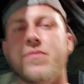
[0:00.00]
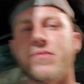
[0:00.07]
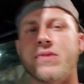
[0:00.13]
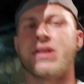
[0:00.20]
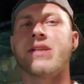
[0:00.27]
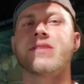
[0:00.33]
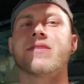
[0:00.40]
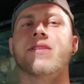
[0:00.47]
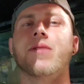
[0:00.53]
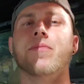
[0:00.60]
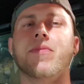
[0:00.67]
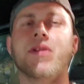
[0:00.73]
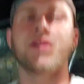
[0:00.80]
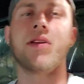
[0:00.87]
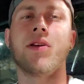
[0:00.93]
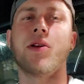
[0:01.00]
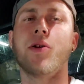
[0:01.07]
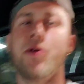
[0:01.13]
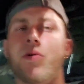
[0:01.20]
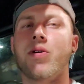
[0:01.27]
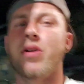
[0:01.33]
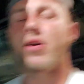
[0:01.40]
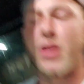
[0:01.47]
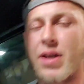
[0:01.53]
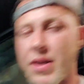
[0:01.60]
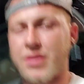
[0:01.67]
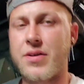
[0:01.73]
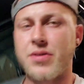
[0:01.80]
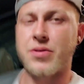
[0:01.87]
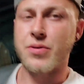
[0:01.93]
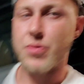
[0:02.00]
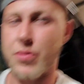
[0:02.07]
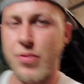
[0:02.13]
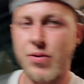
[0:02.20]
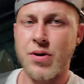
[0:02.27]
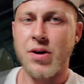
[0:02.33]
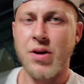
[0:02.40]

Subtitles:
that's something you are into,